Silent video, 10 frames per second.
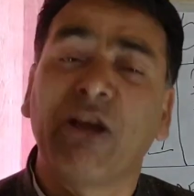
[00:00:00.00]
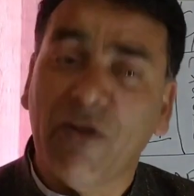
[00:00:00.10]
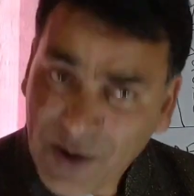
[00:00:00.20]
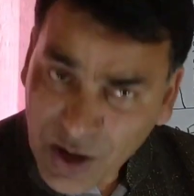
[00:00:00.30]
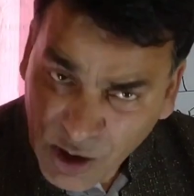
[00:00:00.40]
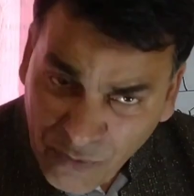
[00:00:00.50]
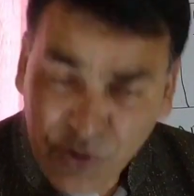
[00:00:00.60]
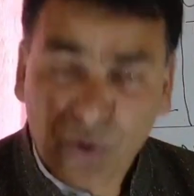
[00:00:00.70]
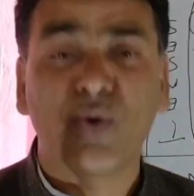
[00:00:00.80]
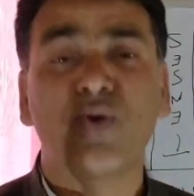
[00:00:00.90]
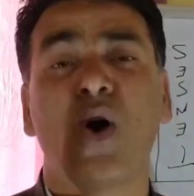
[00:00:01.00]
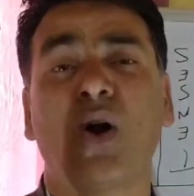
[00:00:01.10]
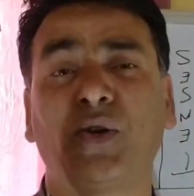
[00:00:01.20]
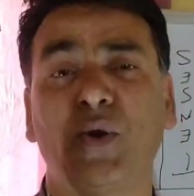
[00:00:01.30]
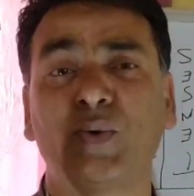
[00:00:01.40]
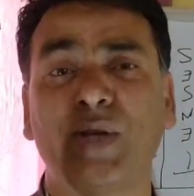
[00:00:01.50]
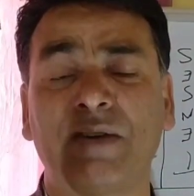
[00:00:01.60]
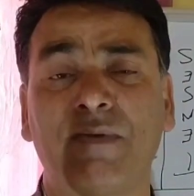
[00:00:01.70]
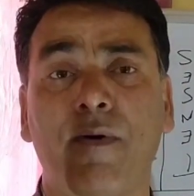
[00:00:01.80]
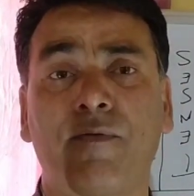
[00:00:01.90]
even if you do not use
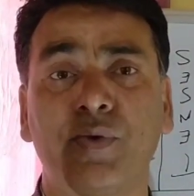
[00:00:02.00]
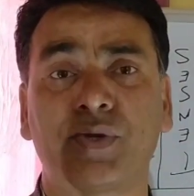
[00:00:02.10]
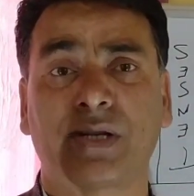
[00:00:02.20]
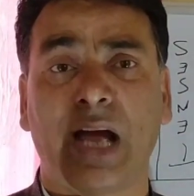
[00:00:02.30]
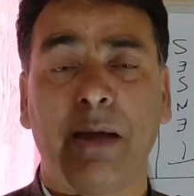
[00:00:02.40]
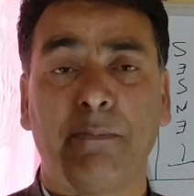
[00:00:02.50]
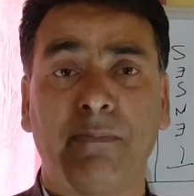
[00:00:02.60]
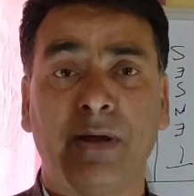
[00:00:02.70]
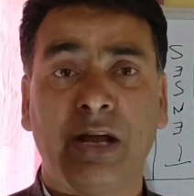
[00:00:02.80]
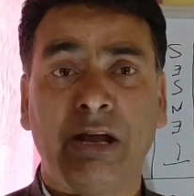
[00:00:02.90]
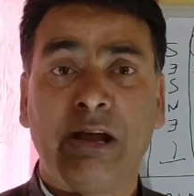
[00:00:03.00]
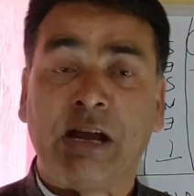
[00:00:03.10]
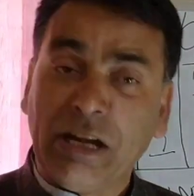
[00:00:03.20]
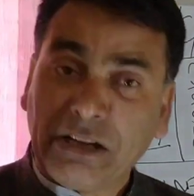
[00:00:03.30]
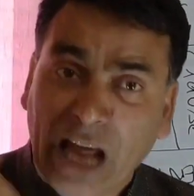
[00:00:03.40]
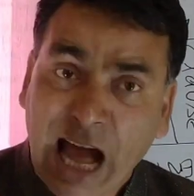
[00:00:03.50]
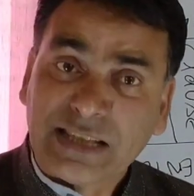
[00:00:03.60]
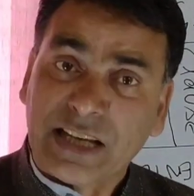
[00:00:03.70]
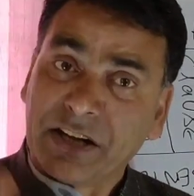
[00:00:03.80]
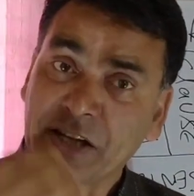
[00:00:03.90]
adverb of future time, it
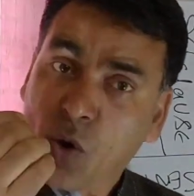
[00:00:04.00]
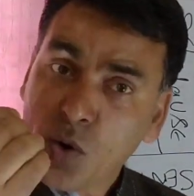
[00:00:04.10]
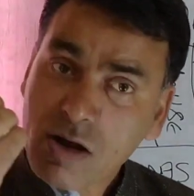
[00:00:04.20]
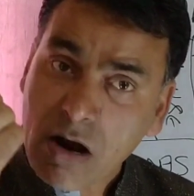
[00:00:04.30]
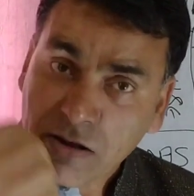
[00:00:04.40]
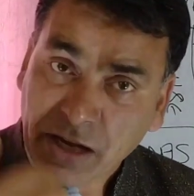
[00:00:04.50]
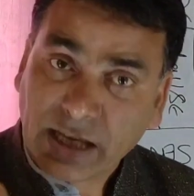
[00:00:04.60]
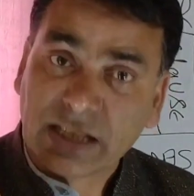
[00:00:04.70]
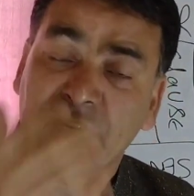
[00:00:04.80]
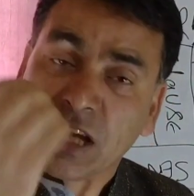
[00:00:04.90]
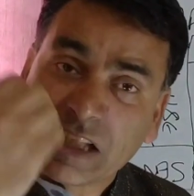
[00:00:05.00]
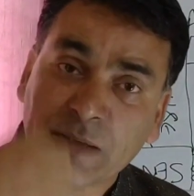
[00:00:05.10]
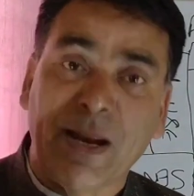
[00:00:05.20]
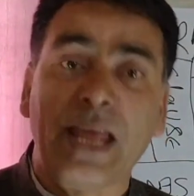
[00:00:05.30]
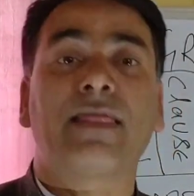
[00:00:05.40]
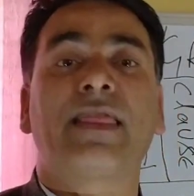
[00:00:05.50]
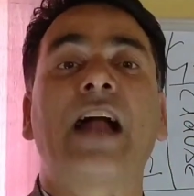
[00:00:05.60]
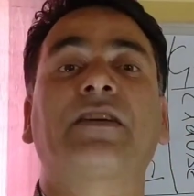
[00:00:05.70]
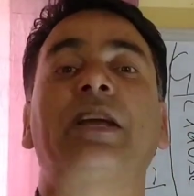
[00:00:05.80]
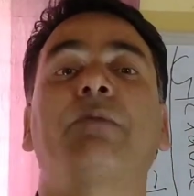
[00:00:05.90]
does in its own context explain
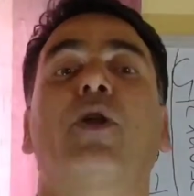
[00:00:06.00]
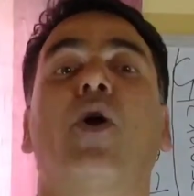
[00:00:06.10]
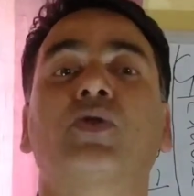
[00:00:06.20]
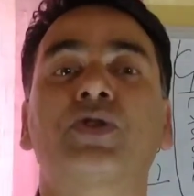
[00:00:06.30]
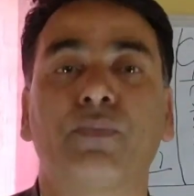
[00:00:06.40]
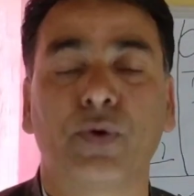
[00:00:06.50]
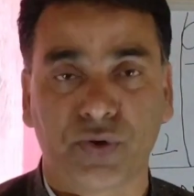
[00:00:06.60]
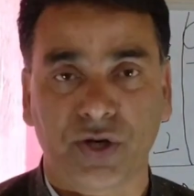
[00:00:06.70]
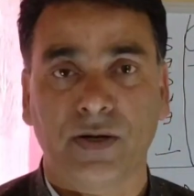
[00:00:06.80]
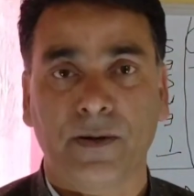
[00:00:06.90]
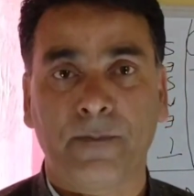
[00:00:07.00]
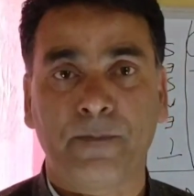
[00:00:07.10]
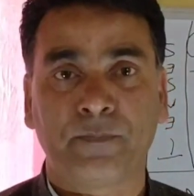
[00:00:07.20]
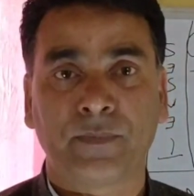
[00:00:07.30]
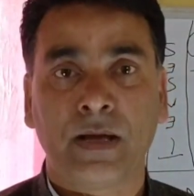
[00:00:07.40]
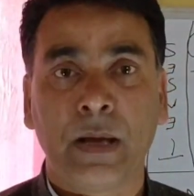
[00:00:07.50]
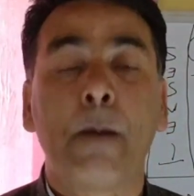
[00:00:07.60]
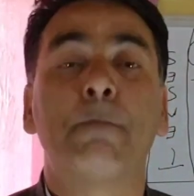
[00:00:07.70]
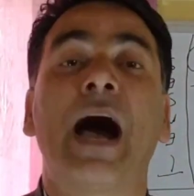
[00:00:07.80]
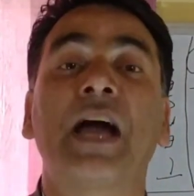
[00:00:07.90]
that it belongs to future.
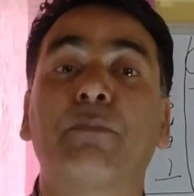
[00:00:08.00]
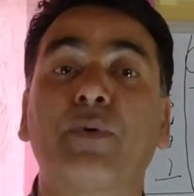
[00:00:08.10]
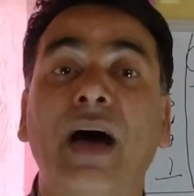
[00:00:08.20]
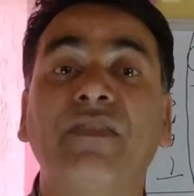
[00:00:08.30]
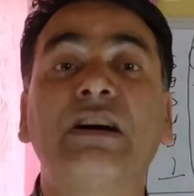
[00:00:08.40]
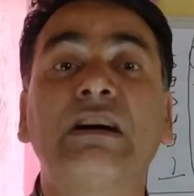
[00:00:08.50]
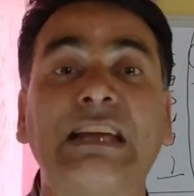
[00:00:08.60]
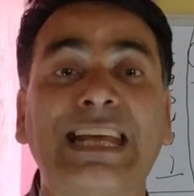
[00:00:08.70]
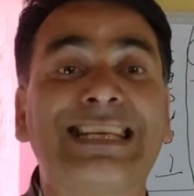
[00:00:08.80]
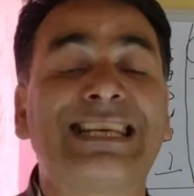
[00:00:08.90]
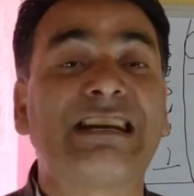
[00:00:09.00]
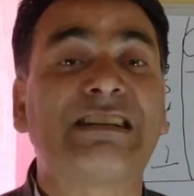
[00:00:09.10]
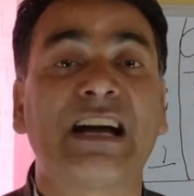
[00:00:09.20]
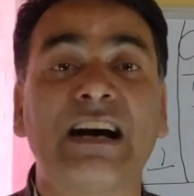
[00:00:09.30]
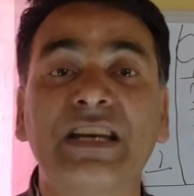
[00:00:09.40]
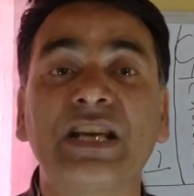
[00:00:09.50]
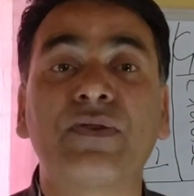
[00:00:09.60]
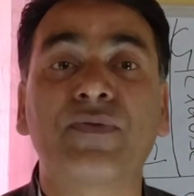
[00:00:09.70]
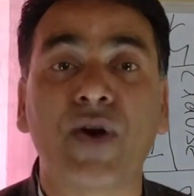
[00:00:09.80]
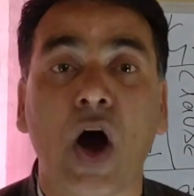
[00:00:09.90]
My brother is
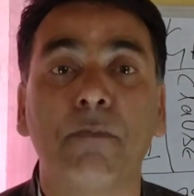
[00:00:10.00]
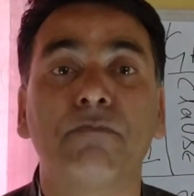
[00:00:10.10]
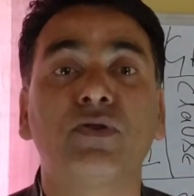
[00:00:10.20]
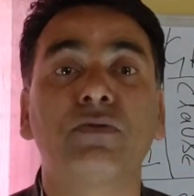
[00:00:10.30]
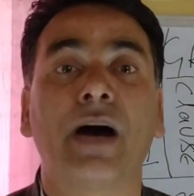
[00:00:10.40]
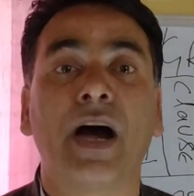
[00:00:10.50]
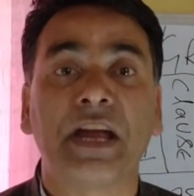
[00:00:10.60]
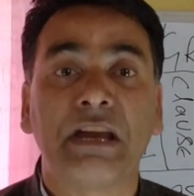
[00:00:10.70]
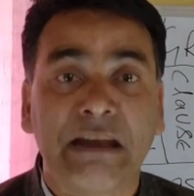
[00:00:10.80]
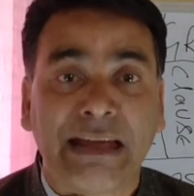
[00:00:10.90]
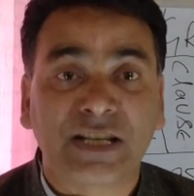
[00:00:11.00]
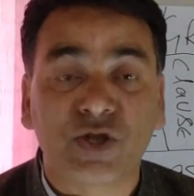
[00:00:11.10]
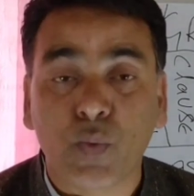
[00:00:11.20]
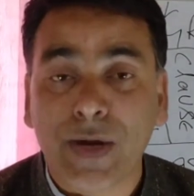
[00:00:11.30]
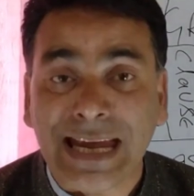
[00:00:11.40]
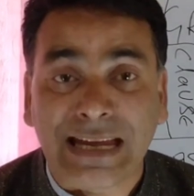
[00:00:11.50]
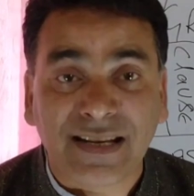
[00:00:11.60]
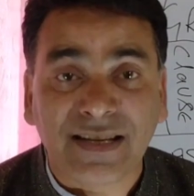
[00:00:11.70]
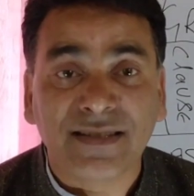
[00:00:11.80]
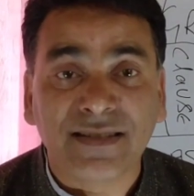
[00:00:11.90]
returning from Mumbai next
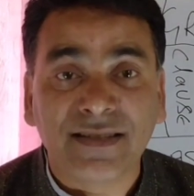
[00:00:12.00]
week.